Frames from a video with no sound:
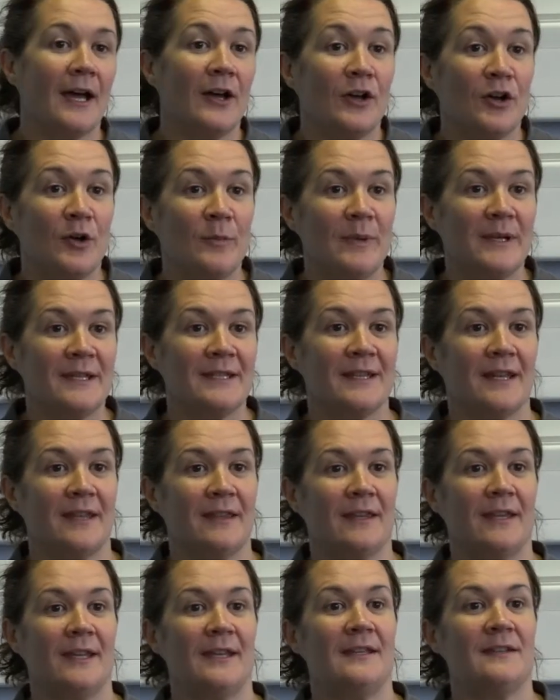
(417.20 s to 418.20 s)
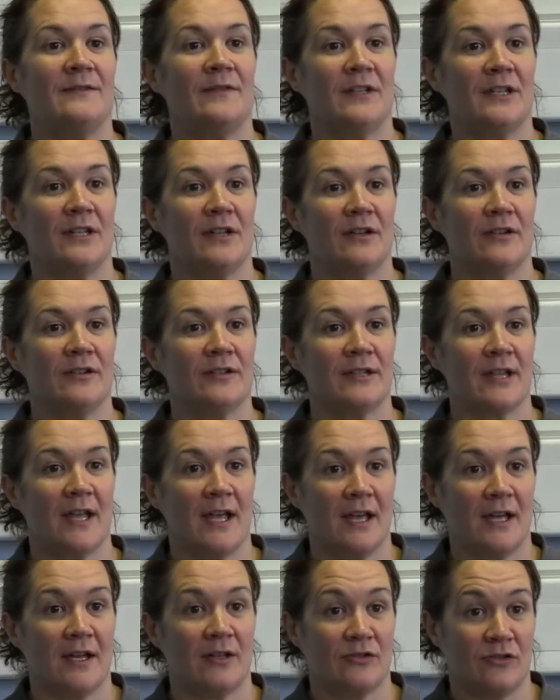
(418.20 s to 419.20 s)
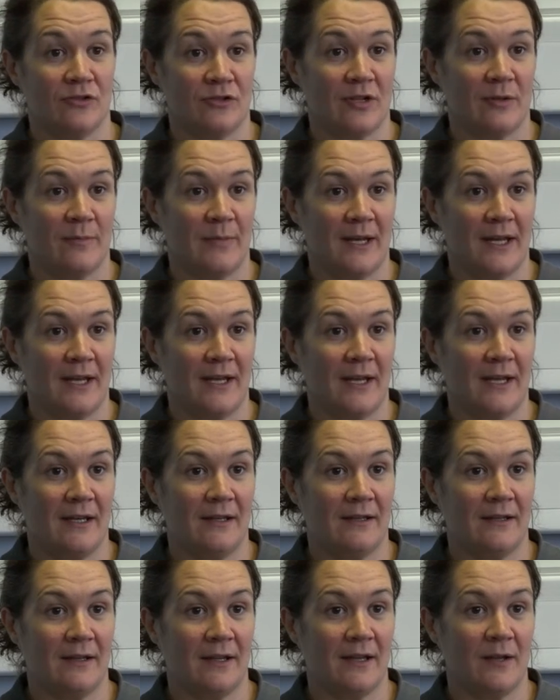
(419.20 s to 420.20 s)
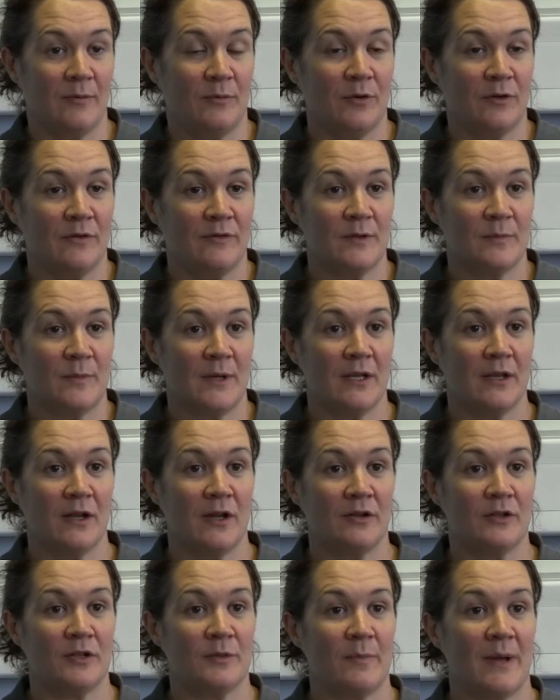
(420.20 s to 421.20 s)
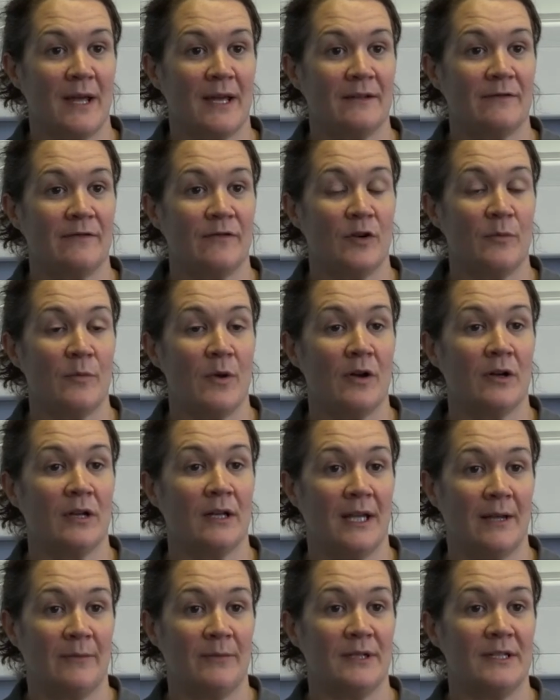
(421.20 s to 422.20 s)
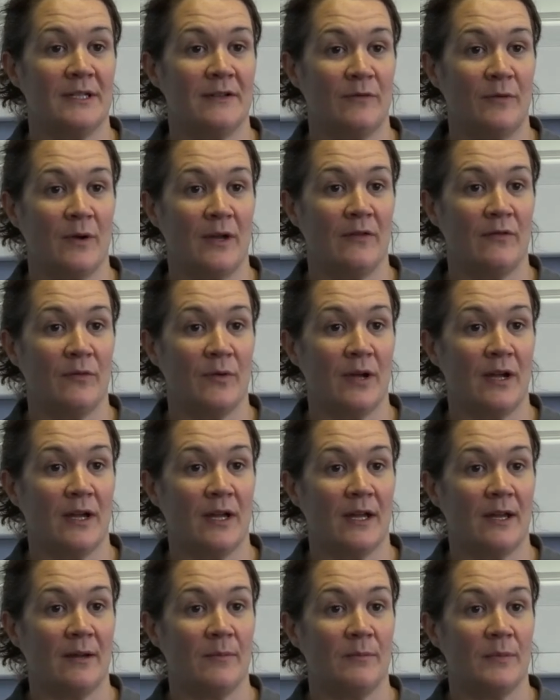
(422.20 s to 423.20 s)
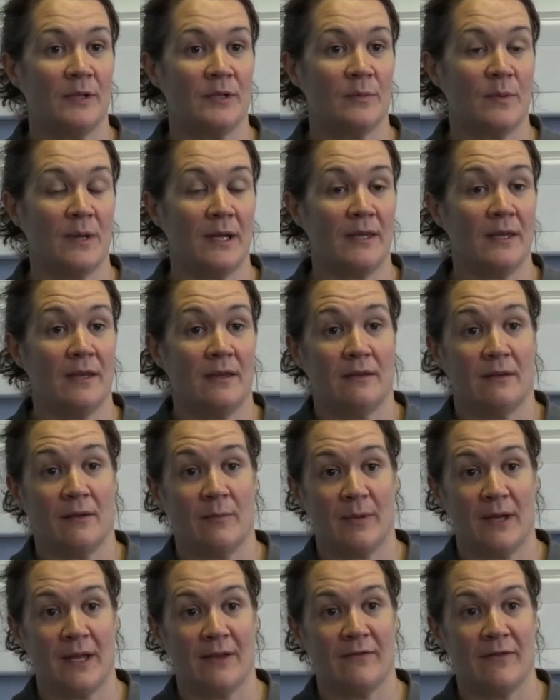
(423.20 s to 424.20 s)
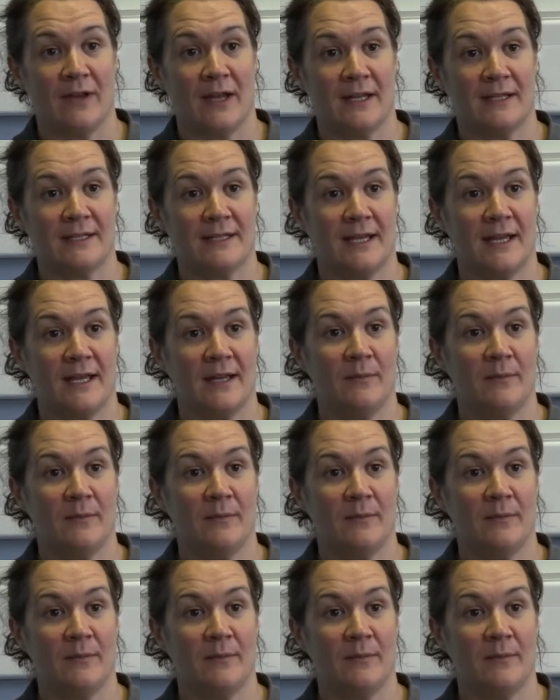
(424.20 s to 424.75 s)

Our hope is that these videos are just the beginning, that they prove to be a launch pad for a more collaborative way of working between the PMVA